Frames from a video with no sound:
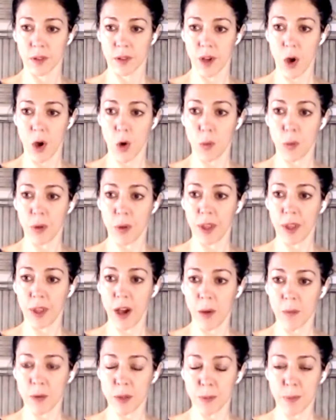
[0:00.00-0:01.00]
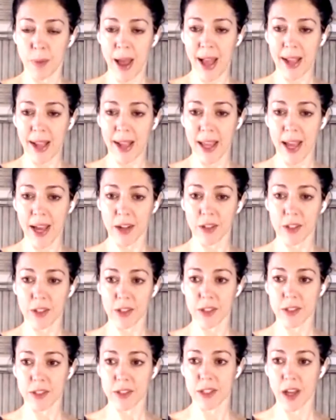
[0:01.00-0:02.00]
Open the arms back out to
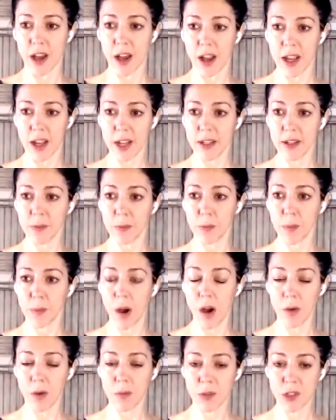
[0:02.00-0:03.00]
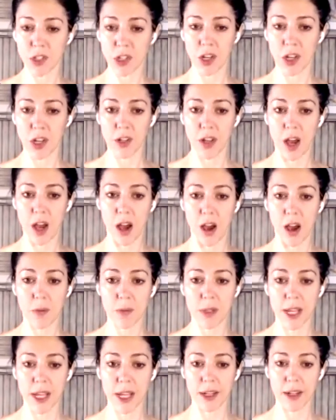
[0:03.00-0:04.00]
the side, palms turned up.
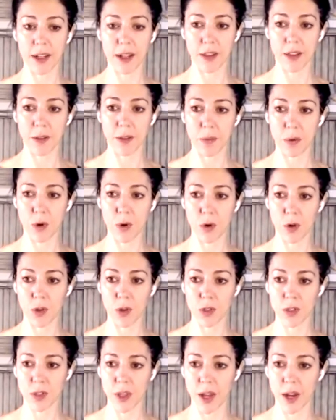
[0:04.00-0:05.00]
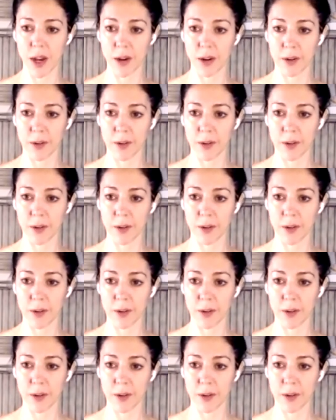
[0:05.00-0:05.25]
Take another pause there.